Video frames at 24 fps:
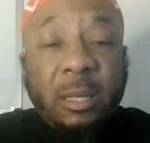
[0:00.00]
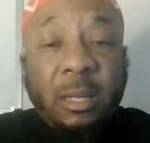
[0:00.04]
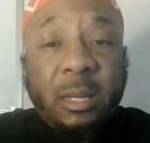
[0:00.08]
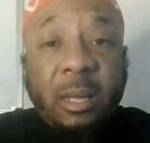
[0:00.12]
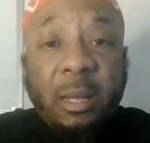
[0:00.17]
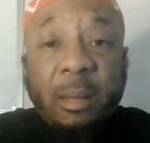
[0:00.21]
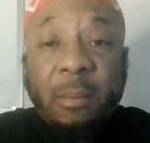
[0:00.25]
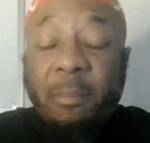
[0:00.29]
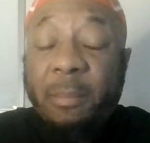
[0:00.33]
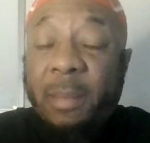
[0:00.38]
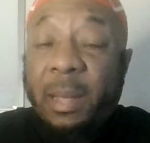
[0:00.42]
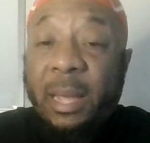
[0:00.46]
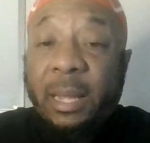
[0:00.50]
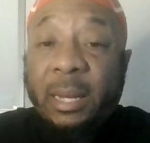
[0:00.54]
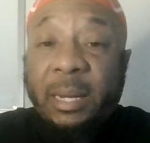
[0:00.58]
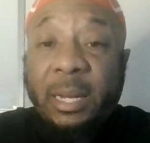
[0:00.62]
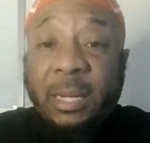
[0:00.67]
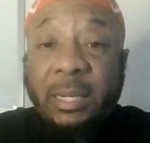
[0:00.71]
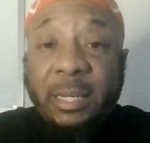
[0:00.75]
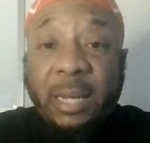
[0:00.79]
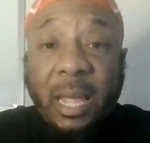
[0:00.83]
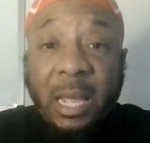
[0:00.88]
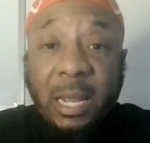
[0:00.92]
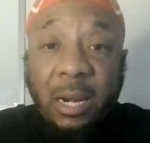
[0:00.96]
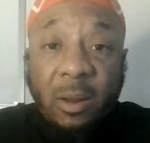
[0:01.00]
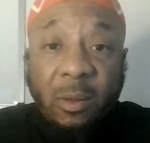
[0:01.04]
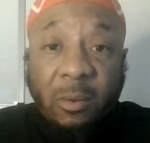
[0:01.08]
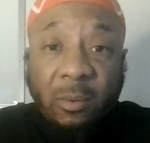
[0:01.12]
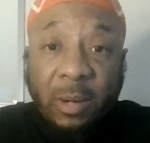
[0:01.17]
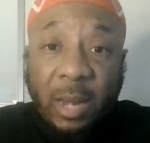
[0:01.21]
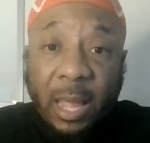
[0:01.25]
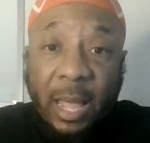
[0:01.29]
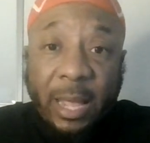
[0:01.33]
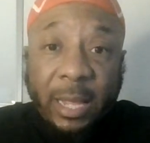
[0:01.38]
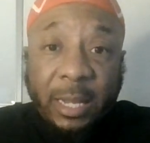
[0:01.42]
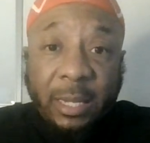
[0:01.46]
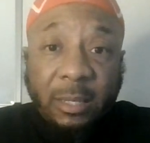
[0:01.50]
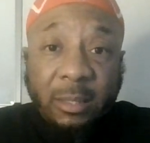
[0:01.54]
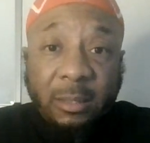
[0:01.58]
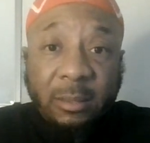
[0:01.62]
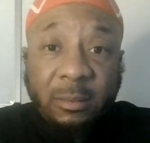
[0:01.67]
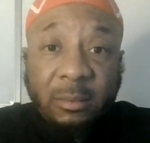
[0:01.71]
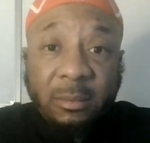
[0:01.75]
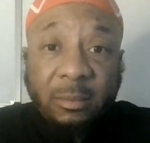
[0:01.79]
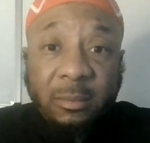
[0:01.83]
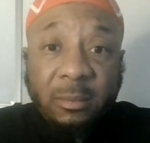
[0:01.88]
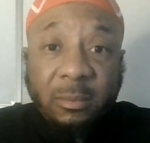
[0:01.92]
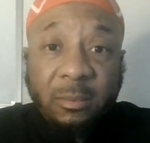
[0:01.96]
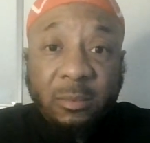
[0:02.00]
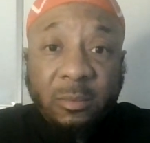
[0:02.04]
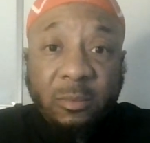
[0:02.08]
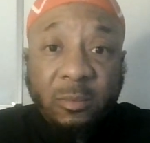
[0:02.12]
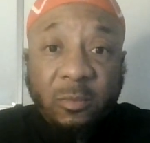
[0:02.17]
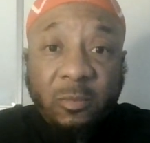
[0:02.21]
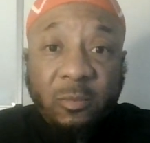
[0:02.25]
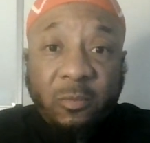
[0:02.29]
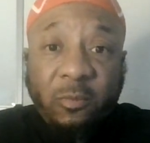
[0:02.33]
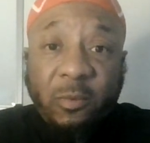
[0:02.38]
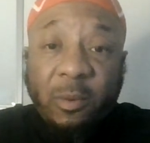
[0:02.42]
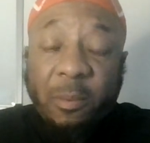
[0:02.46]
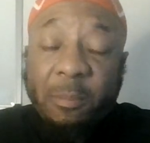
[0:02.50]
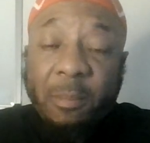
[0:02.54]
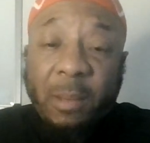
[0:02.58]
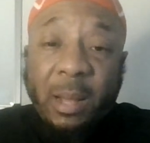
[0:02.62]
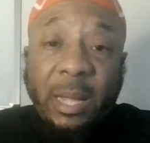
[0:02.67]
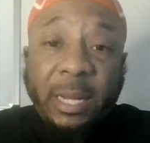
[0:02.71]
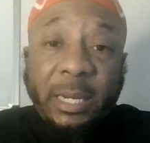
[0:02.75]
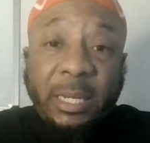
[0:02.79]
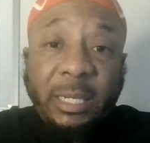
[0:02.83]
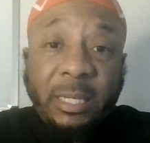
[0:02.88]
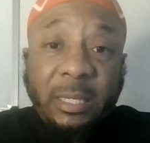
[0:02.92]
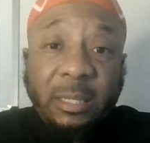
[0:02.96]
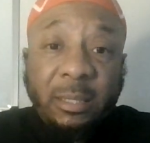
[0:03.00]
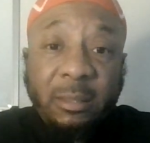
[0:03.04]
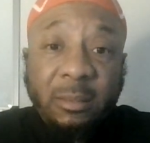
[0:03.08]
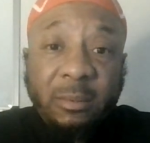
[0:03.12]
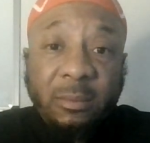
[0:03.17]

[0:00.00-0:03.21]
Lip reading: a man that they don't like for money